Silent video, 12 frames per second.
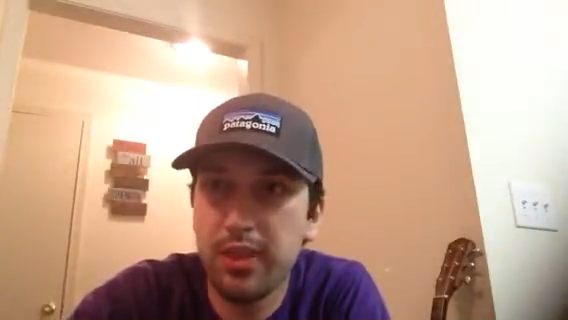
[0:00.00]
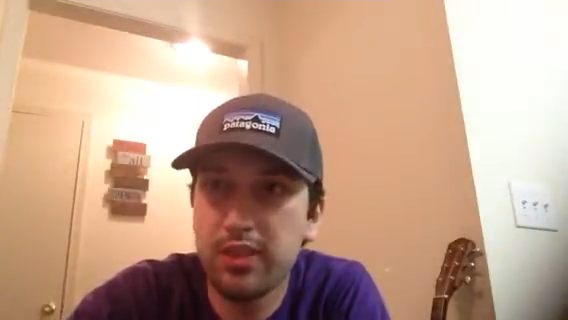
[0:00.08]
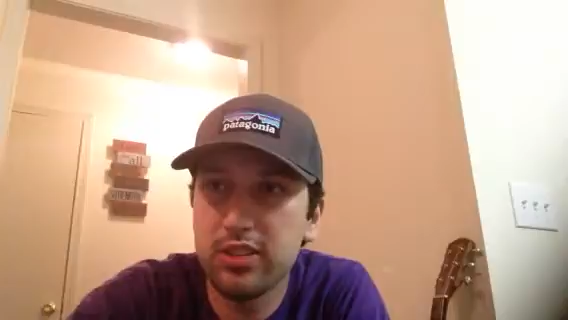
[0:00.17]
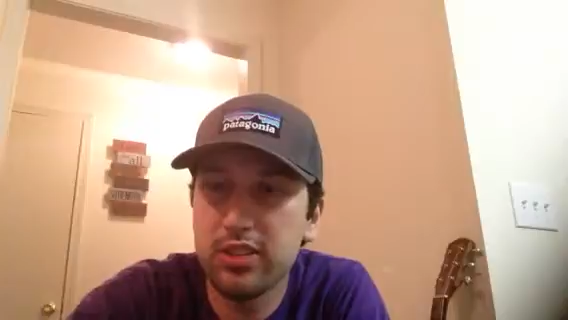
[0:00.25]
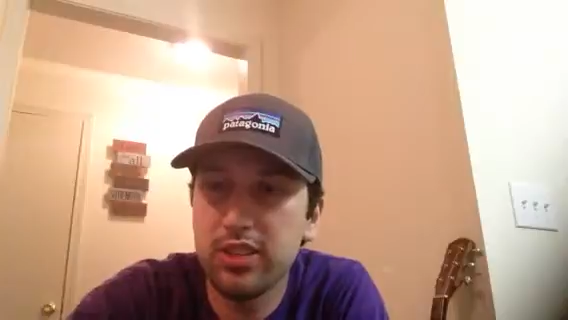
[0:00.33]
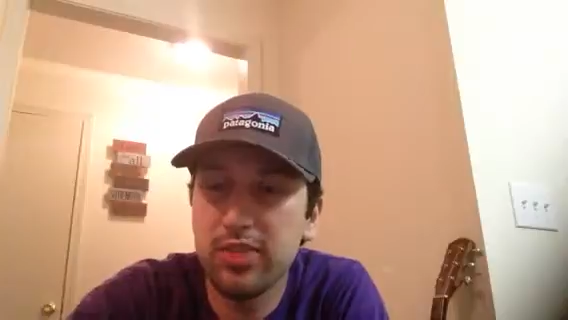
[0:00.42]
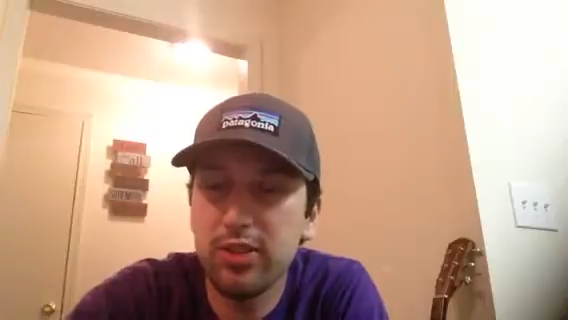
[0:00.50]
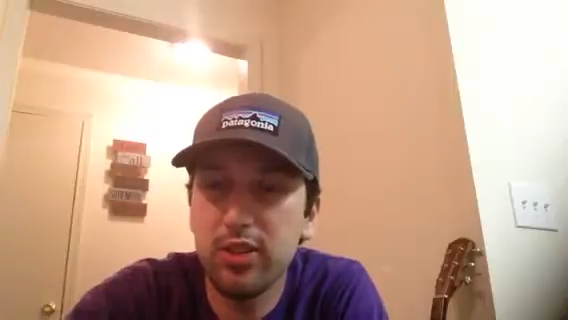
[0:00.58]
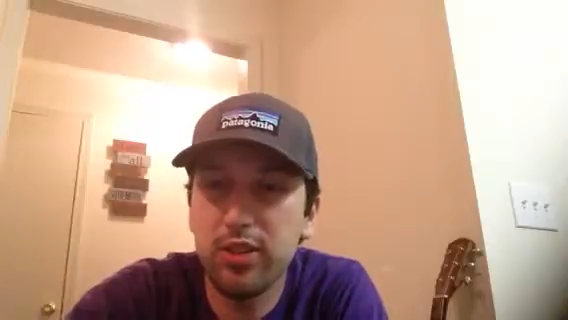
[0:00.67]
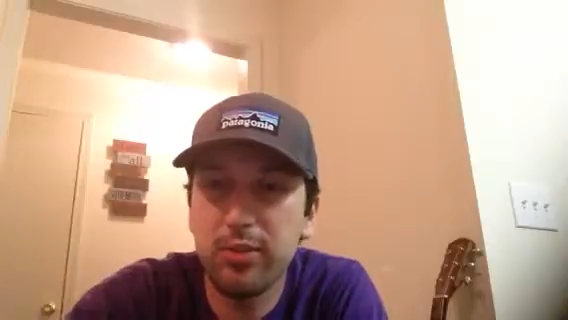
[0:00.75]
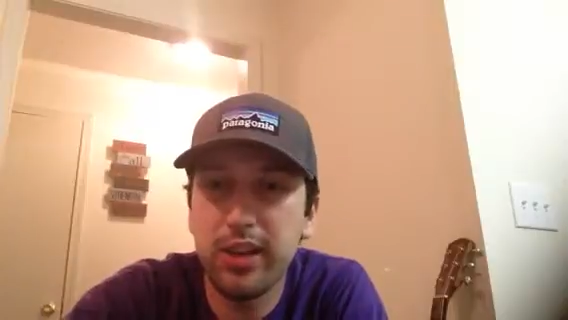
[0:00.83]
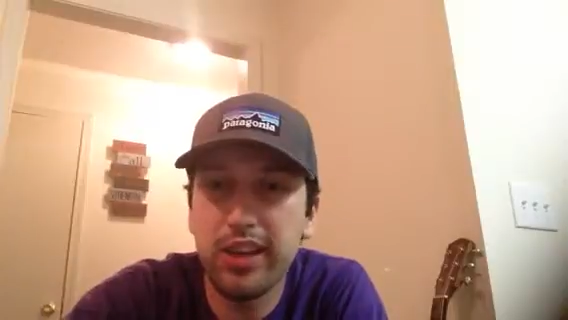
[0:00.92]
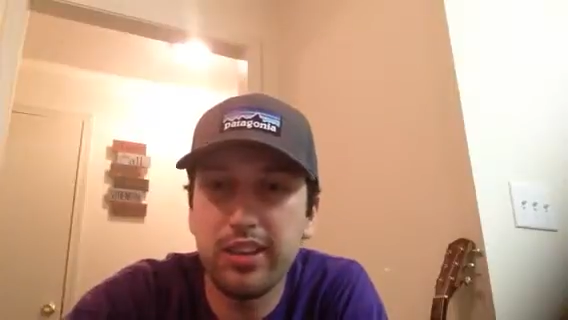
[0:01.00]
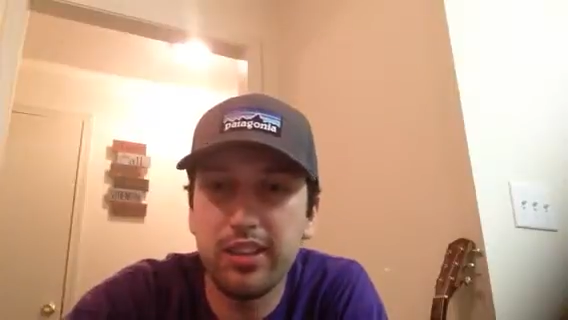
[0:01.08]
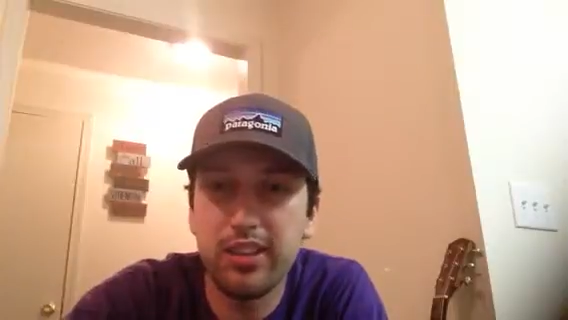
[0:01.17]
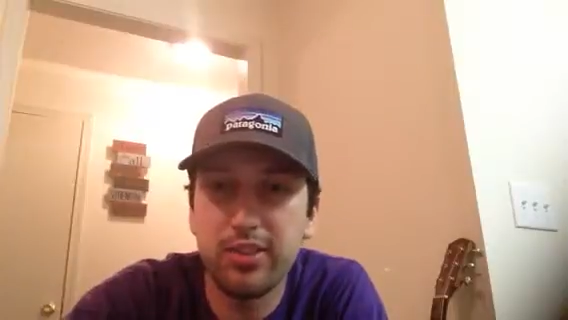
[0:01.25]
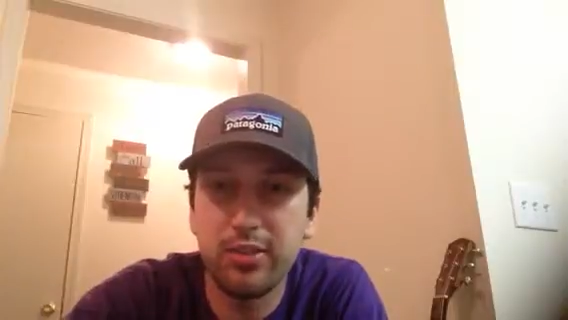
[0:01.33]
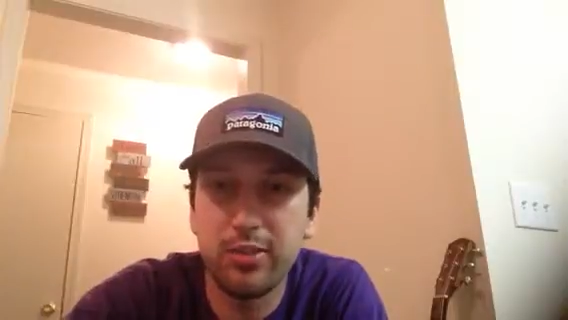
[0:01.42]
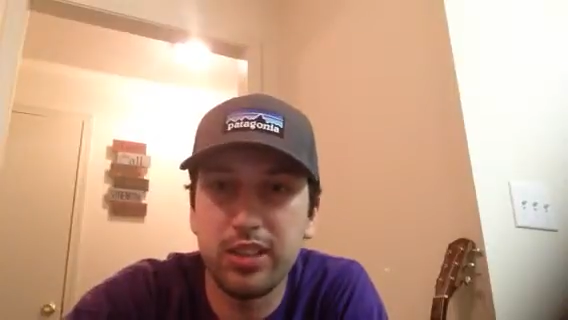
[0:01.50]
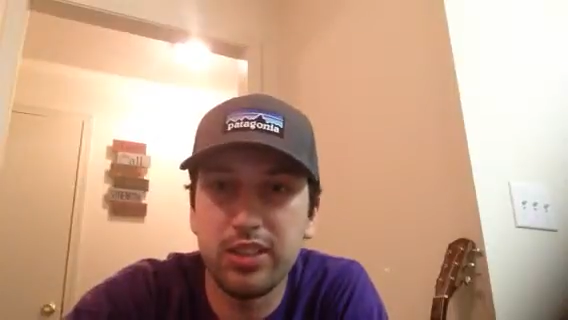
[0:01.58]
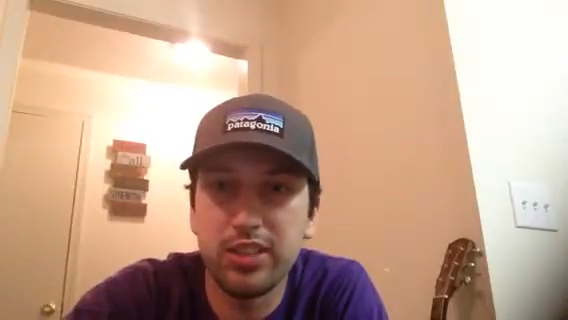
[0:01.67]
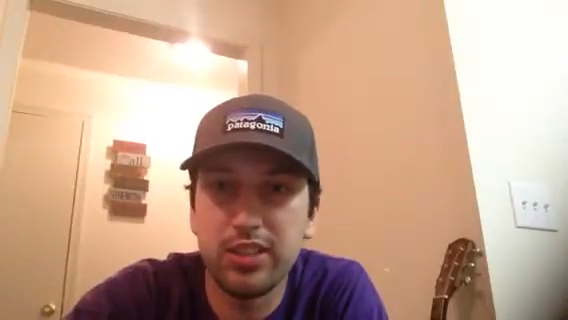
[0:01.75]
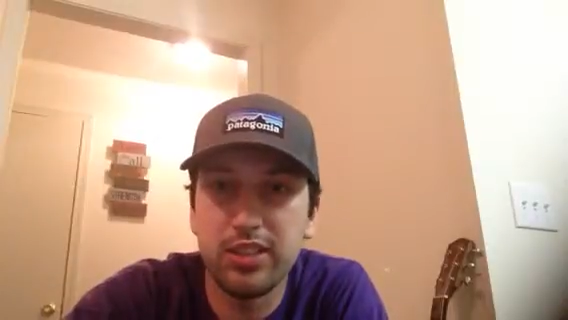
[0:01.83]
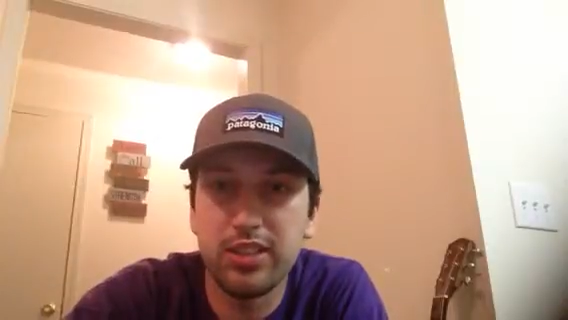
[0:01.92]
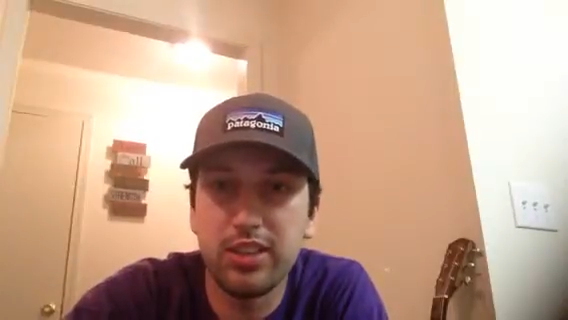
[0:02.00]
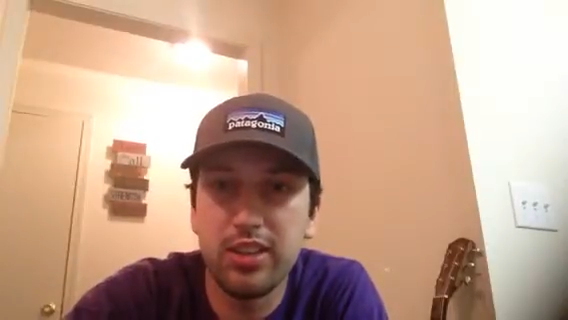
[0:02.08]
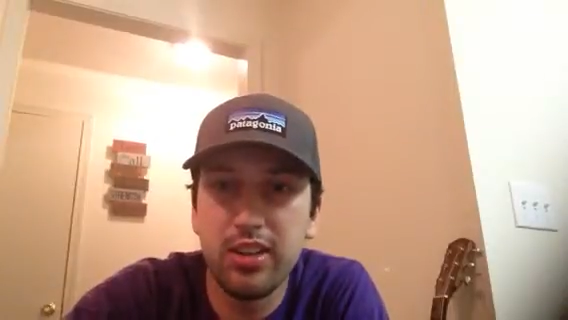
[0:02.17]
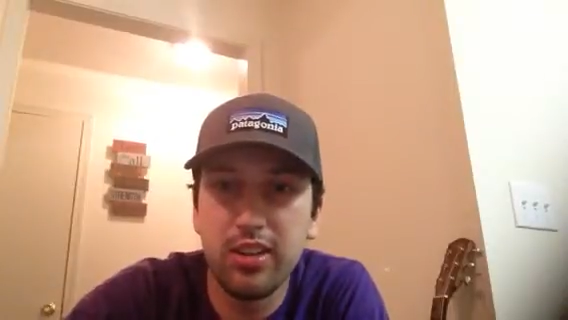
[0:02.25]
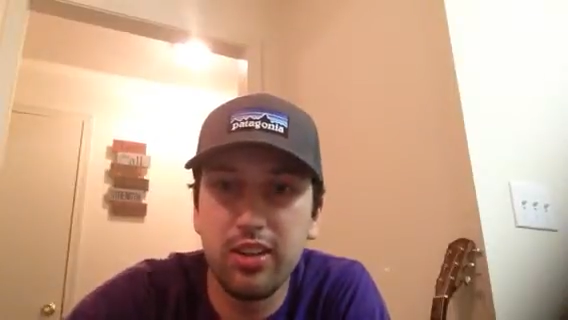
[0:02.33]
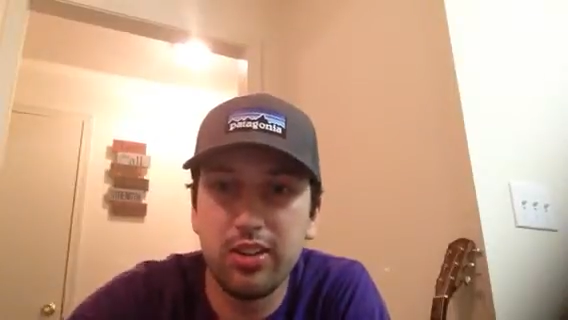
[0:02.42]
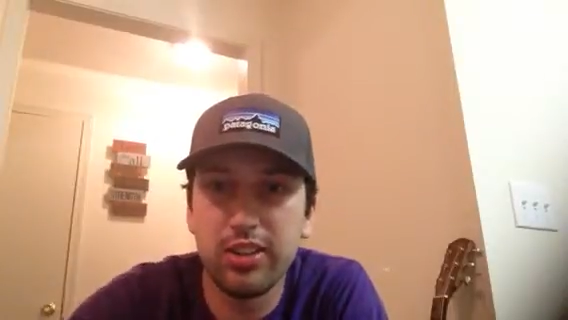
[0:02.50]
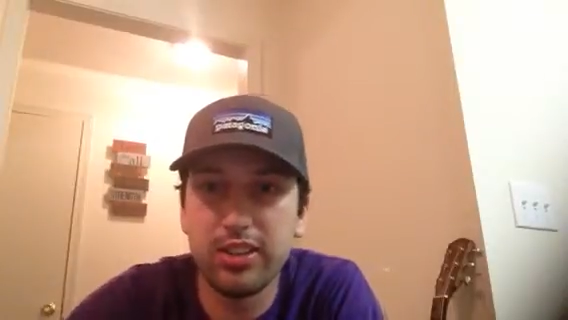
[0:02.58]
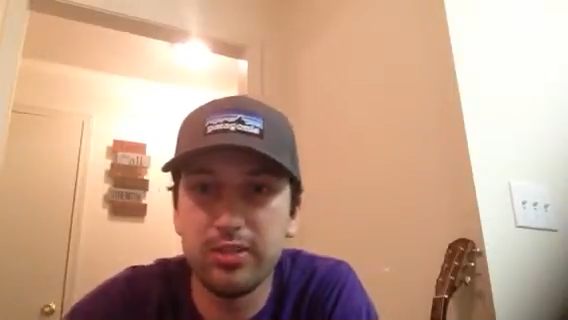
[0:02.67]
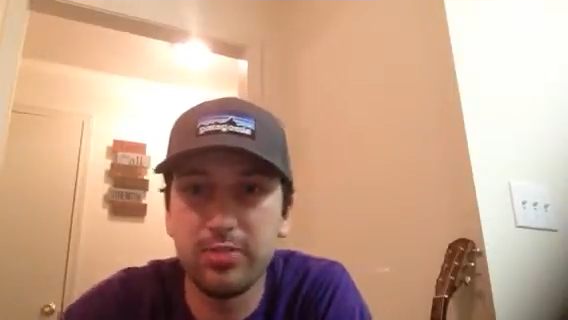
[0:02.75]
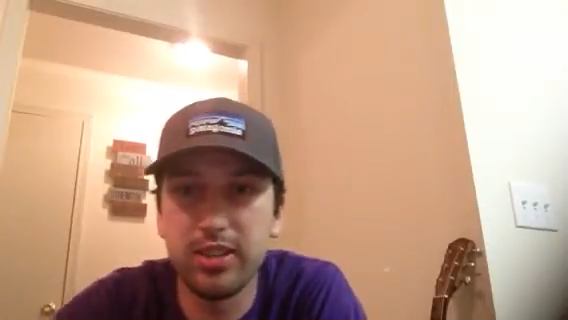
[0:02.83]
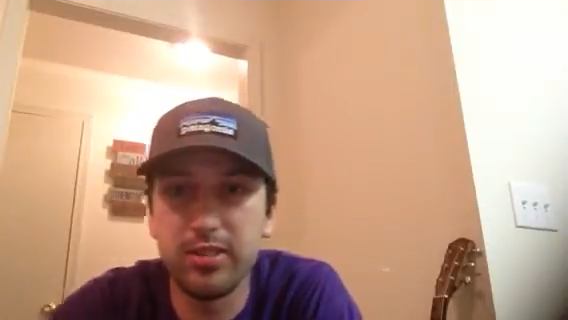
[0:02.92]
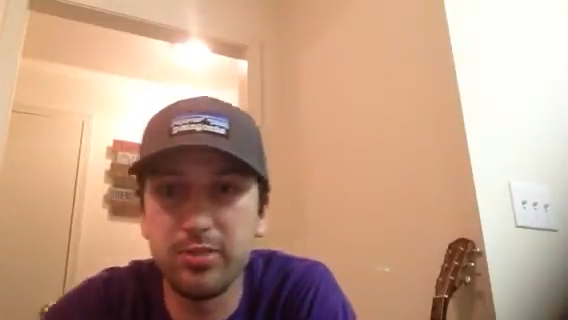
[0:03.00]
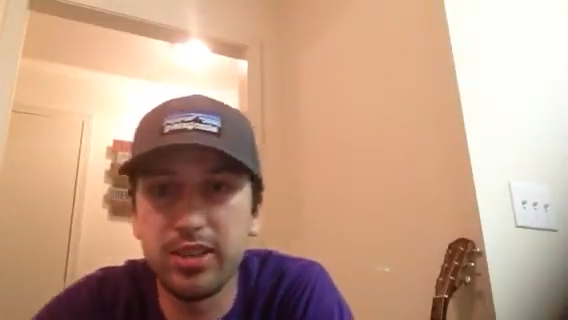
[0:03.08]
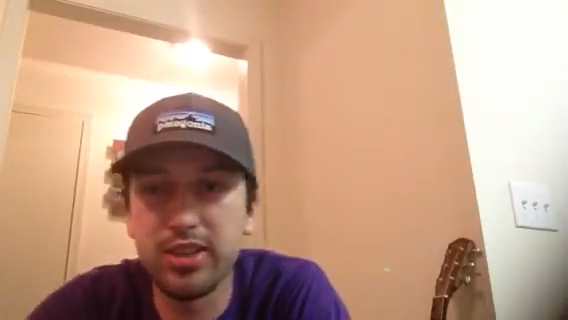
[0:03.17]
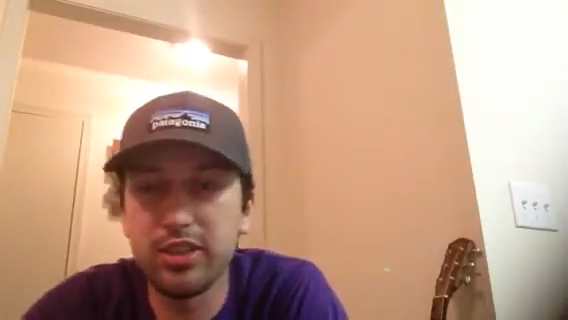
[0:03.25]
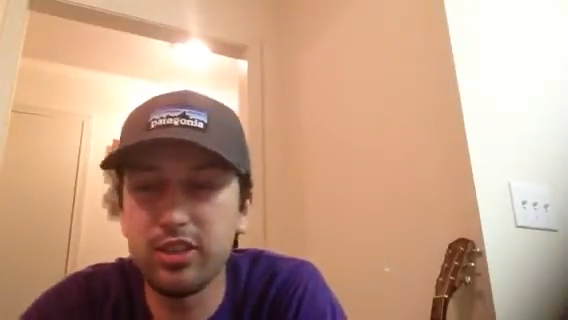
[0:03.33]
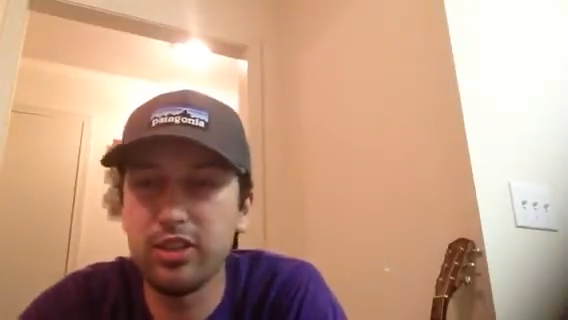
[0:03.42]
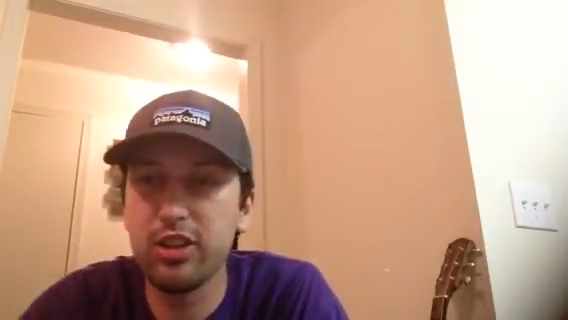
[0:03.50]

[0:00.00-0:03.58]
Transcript: So to give you a little background information on the experiment,